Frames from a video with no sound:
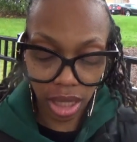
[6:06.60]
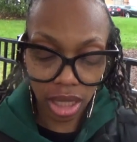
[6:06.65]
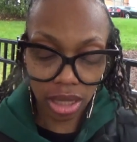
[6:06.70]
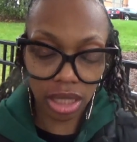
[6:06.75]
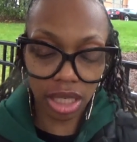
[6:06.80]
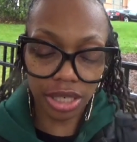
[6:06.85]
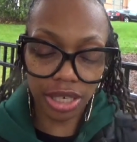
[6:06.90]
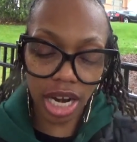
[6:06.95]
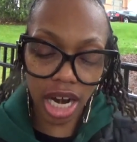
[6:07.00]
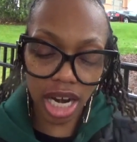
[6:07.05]

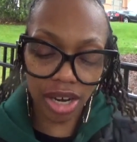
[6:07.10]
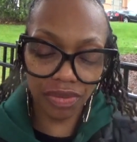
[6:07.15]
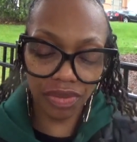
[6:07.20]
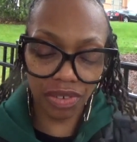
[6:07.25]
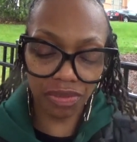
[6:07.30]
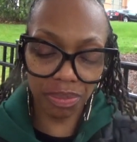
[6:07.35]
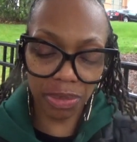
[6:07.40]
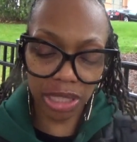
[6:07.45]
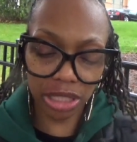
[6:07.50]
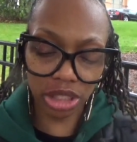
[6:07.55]
The nerve
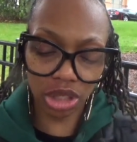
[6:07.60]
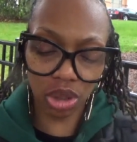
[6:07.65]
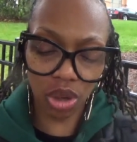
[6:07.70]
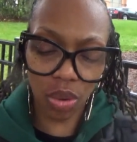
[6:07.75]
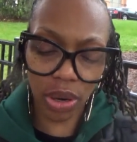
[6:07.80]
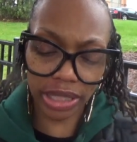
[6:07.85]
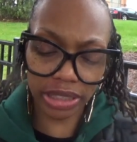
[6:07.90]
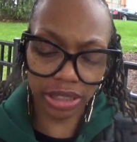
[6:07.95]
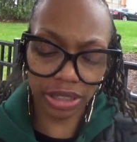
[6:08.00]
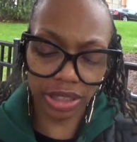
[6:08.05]
of me to
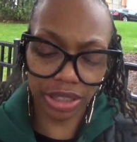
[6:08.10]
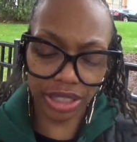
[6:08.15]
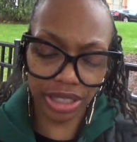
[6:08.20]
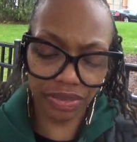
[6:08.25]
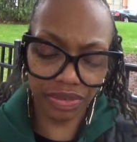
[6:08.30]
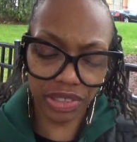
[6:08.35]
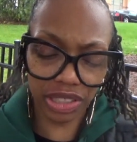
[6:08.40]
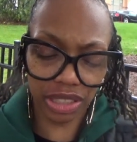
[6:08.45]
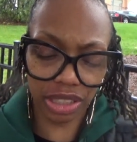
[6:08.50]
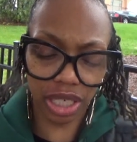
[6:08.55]
question the
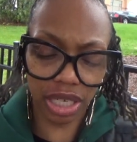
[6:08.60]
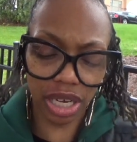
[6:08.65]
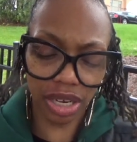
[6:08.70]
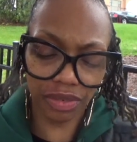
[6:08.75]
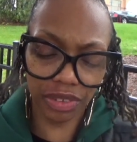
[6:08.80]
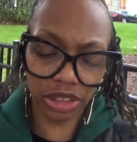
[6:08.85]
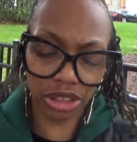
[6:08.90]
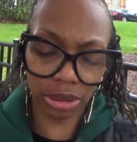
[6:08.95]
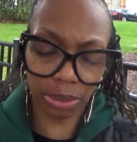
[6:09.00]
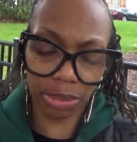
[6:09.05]
difference in
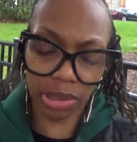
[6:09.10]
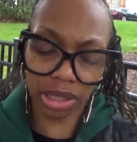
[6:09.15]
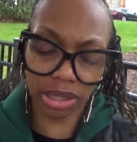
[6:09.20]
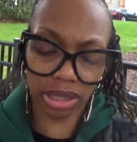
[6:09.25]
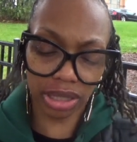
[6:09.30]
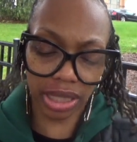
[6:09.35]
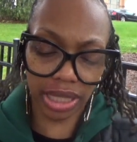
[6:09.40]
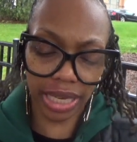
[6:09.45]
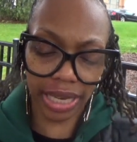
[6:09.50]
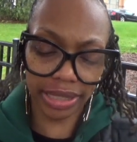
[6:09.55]
coverage
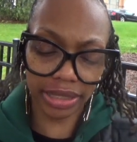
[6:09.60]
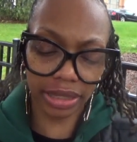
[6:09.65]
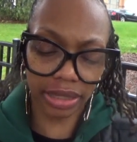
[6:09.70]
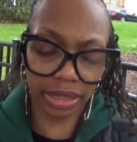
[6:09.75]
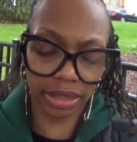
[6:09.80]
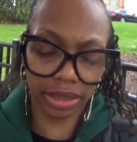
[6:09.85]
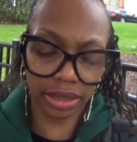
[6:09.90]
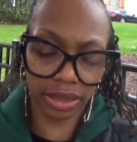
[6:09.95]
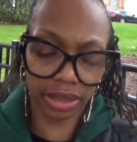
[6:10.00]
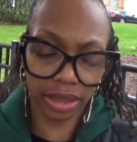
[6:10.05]
amongst the
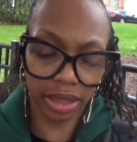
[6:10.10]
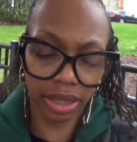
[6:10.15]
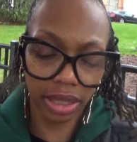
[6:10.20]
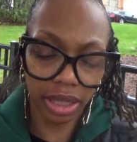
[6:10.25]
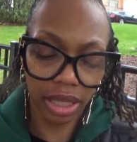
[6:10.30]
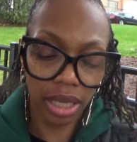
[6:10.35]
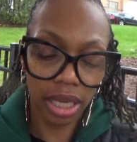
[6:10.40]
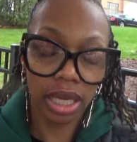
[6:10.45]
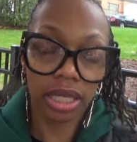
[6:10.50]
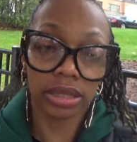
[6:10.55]
cases.
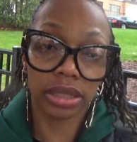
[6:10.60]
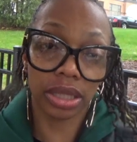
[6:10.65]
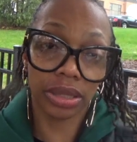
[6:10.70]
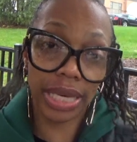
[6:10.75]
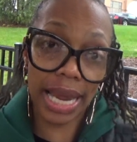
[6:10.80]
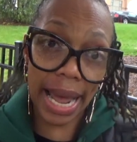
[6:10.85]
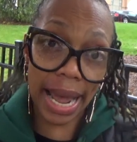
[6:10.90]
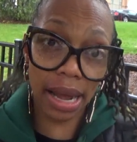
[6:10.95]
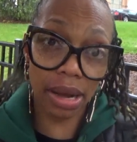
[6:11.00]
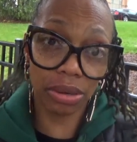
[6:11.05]
So
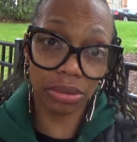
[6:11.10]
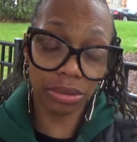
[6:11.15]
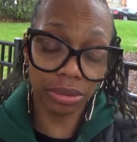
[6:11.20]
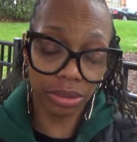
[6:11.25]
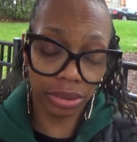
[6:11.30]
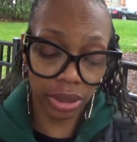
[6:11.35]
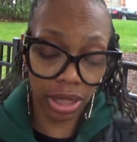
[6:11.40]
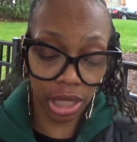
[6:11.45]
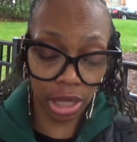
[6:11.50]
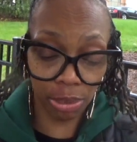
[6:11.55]
now
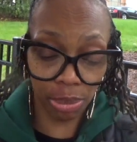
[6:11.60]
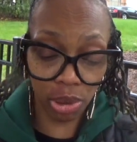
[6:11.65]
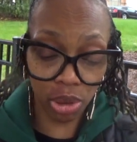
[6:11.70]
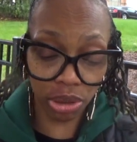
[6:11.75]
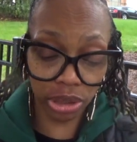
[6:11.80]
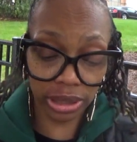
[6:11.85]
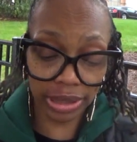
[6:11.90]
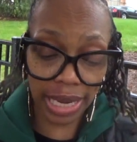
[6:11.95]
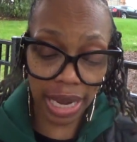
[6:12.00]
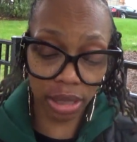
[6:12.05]
it
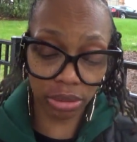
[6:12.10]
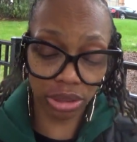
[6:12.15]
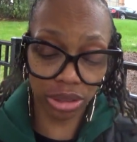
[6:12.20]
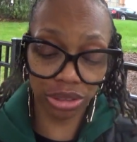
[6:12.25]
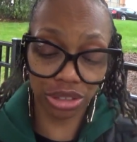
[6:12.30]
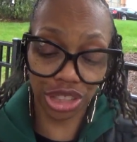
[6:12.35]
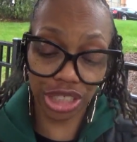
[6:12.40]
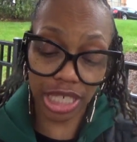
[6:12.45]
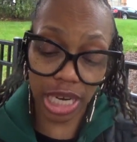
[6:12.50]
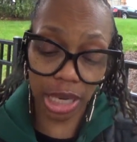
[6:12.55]
boils down to
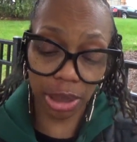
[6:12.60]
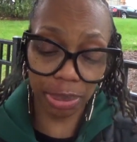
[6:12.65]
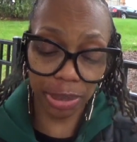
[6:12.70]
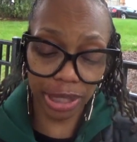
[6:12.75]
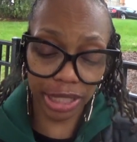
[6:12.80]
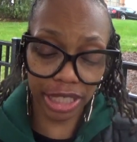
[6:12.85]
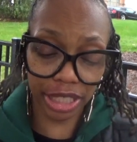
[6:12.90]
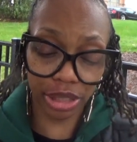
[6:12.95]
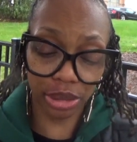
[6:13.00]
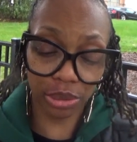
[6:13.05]

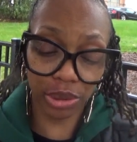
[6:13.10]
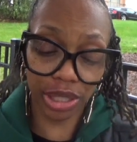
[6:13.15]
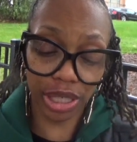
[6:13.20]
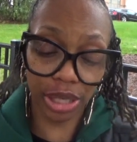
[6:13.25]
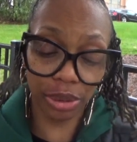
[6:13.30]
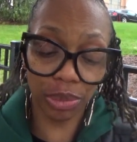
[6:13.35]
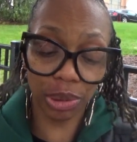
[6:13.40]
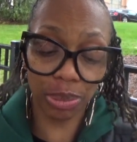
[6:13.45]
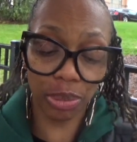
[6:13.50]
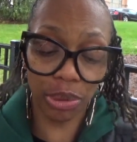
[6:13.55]
GRPD doing
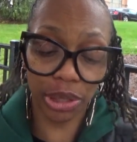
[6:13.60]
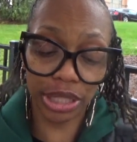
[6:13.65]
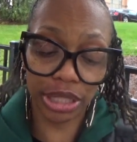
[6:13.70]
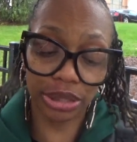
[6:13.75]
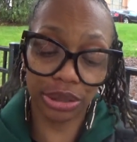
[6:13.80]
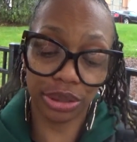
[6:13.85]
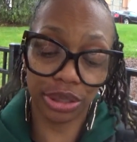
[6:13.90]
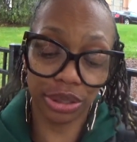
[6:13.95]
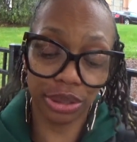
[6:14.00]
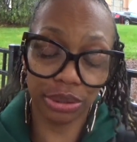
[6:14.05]
their reporting
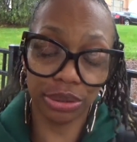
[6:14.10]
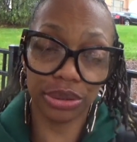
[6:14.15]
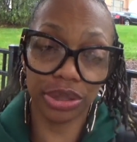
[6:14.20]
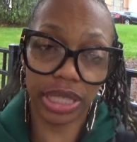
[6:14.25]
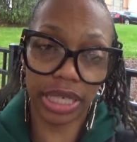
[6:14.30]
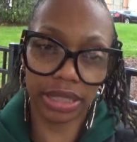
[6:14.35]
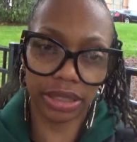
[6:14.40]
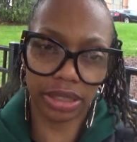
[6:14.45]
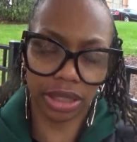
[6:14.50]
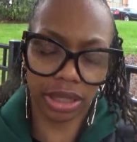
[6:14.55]
to the news
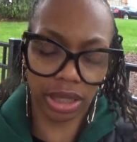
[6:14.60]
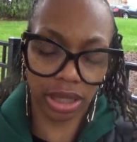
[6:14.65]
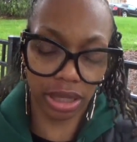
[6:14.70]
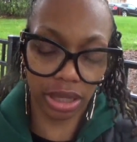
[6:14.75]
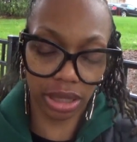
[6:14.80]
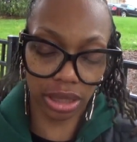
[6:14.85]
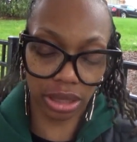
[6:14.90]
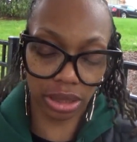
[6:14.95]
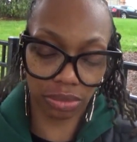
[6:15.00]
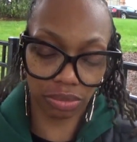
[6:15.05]

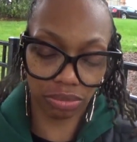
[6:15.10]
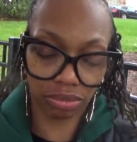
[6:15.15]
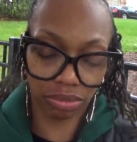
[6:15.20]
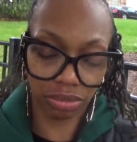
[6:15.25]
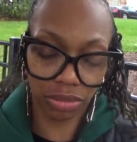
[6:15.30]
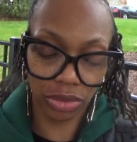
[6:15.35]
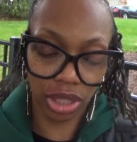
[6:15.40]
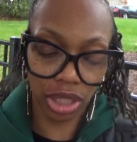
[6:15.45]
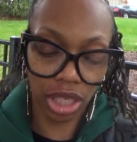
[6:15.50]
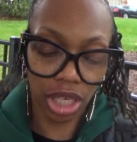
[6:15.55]
agencies.
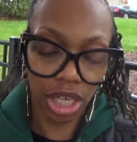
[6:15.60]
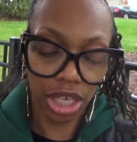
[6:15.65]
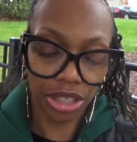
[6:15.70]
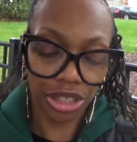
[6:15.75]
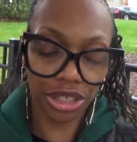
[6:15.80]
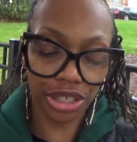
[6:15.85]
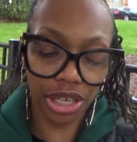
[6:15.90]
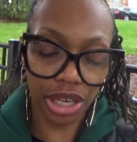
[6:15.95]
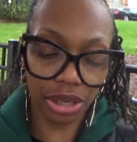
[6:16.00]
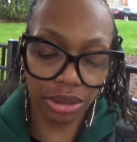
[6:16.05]

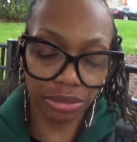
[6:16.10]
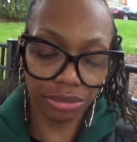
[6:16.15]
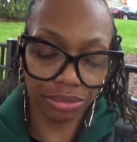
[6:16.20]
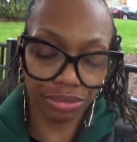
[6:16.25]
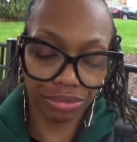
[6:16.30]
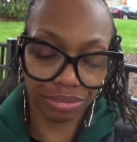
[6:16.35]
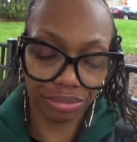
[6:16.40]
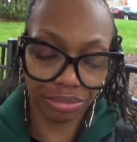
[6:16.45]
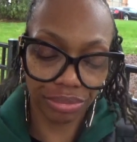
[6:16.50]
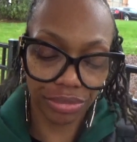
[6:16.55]
You know,
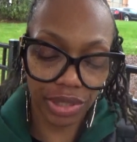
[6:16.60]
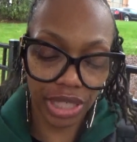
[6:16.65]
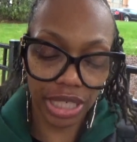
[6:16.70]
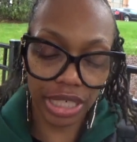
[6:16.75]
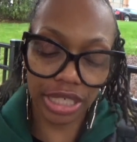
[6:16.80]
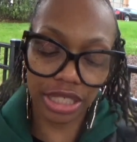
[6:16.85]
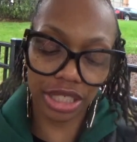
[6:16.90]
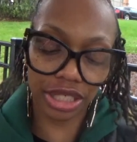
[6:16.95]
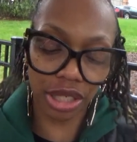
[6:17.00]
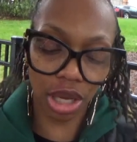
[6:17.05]

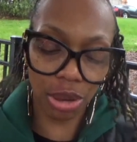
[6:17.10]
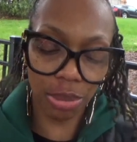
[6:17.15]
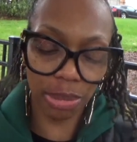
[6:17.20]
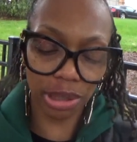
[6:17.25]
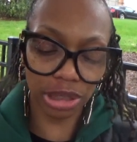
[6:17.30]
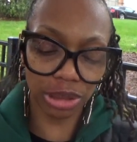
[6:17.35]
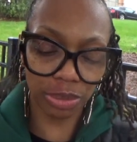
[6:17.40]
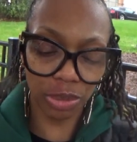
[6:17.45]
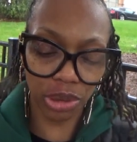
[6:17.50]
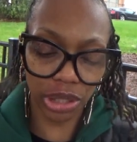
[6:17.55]
it is so
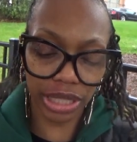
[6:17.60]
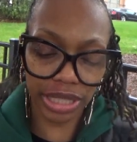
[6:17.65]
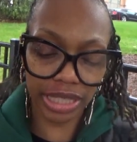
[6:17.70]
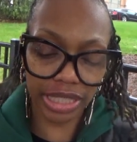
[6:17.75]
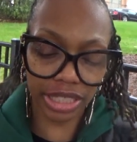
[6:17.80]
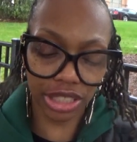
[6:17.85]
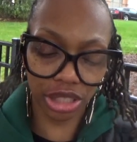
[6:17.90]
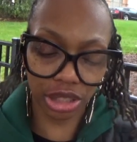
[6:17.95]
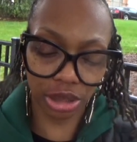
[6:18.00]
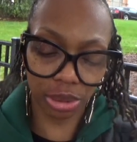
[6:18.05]
much more
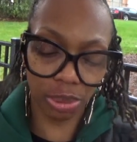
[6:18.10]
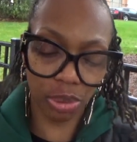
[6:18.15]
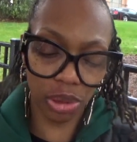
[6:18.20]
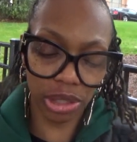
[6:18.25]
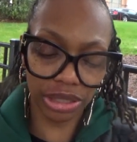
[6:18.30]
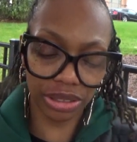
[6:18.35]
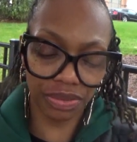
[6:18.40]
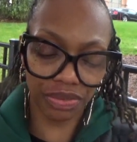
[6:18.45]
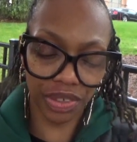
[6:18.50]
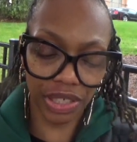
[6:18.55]
easier to
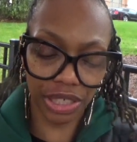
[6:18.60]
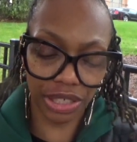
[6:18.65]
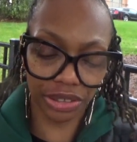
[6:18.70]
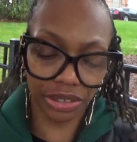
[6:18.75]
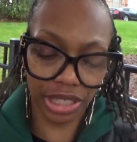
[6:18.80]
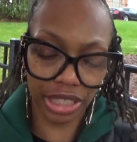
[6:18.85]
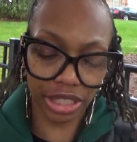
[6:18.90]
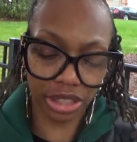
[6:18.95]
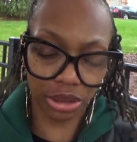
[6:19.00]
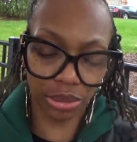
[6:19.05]
point the finger
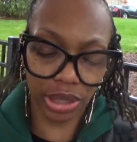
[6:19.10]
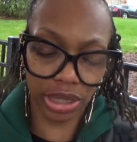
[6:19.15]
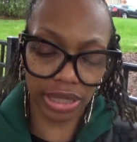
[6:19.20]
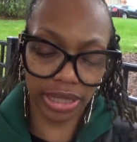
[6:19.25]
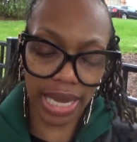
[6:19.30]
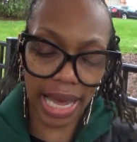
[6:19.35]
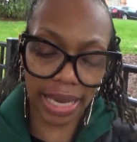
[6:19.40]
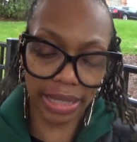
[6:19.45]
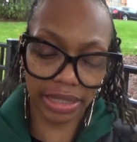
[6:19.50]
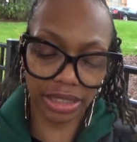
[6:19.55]
than to
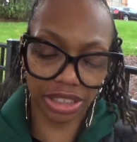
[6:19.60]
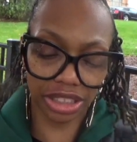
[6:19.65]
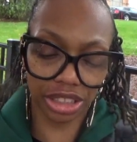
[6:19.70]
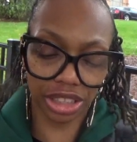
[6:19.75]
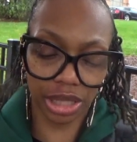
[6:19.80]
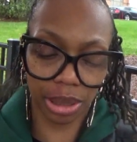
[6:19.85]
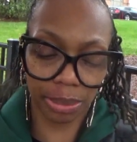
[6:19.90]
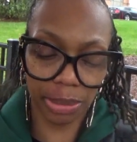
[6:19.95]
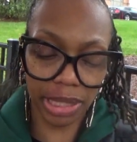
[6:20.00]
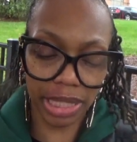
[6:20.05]
acknowledge
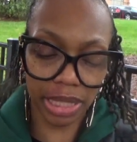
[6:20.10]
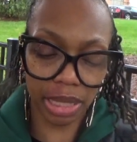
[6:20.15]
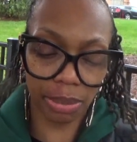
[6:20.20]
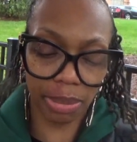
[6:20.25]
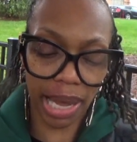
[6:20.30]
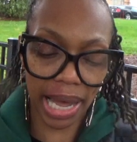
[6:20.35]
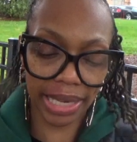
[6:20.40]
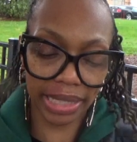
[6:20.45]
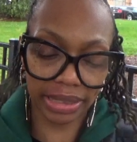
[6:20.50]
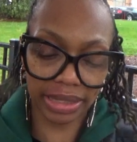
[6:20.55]
the media
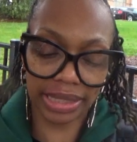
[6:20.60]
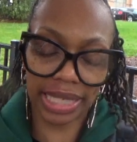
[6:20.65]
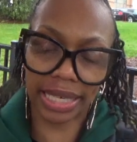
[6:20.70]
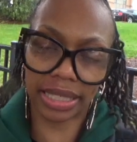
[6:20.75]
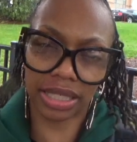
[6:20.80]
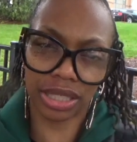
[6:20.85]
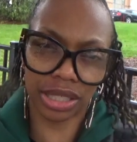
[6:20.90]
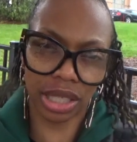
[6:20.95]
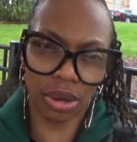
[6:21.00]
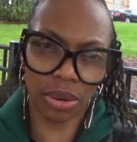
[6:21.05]
bias that
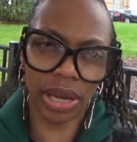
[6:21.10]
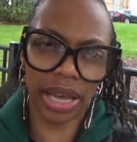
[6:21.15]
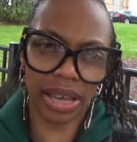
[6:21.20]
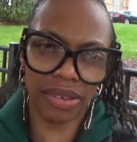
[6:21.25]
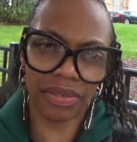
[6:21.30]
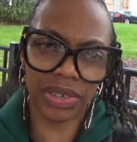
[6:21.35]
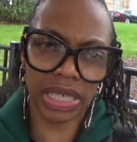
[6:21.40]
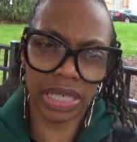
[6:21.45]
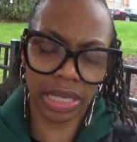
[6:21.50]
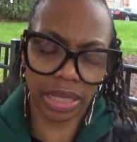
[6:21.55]
is so
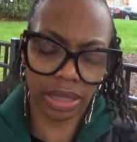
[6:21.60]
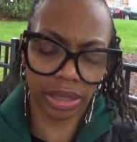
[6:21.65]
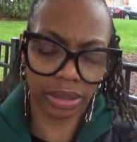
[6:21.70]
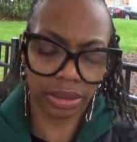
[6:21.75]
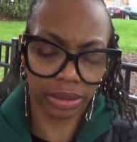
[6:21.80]
evident.